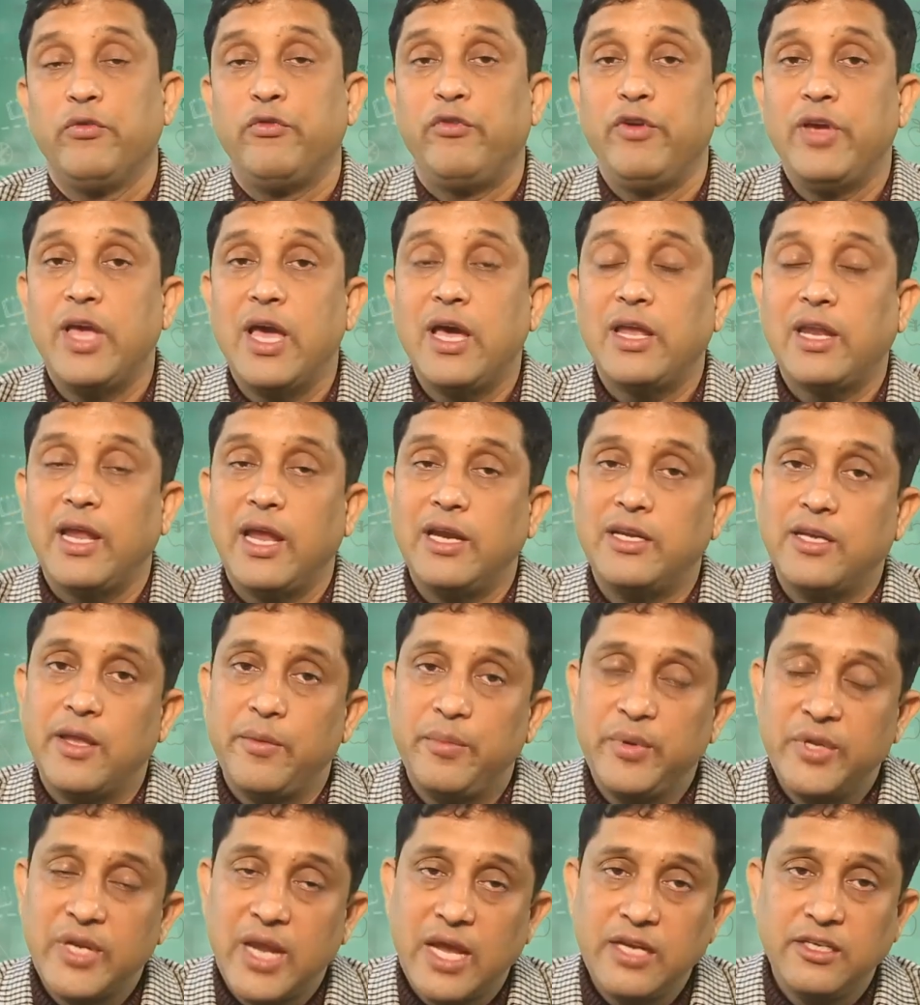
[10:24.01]
where a
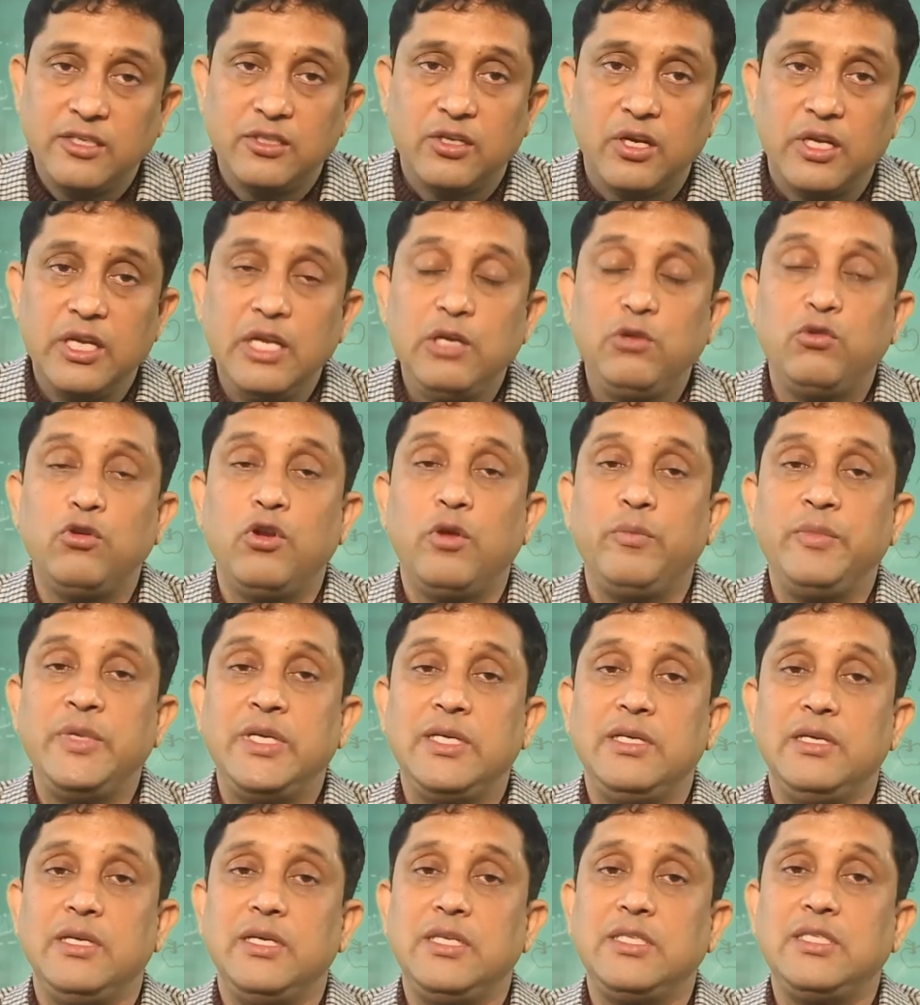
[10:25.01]
definite curriculum
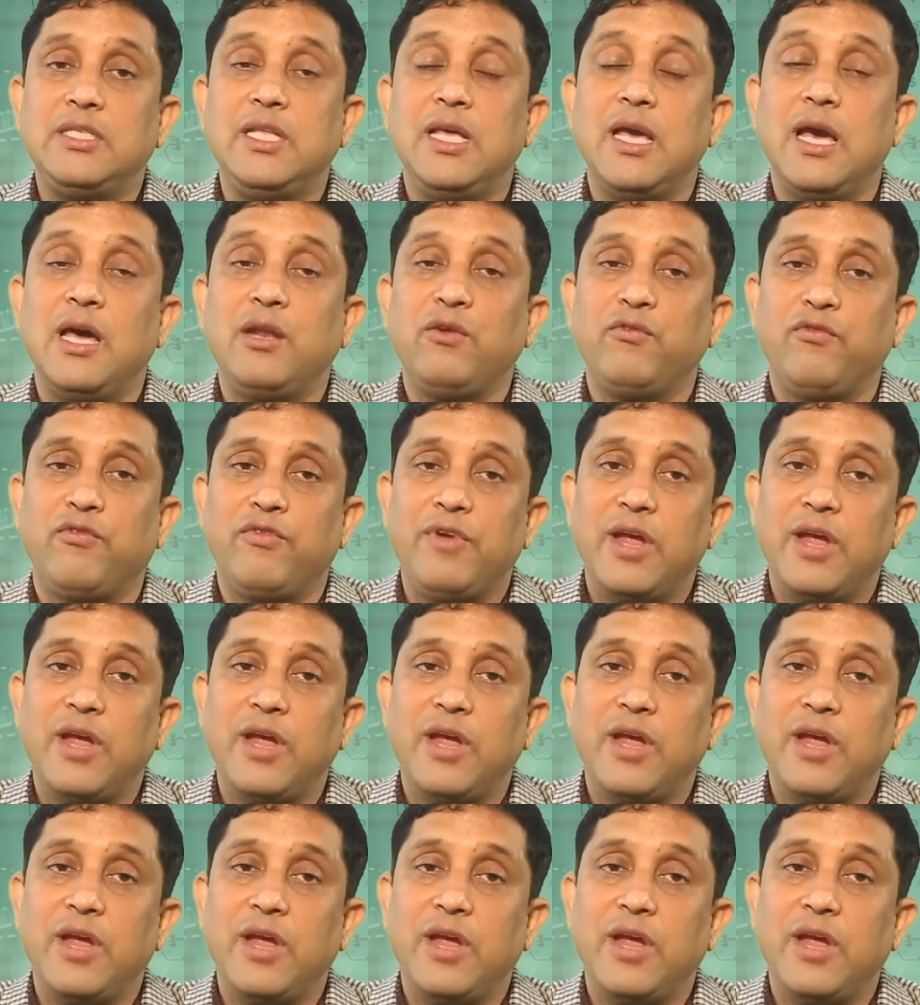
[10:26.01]
is there,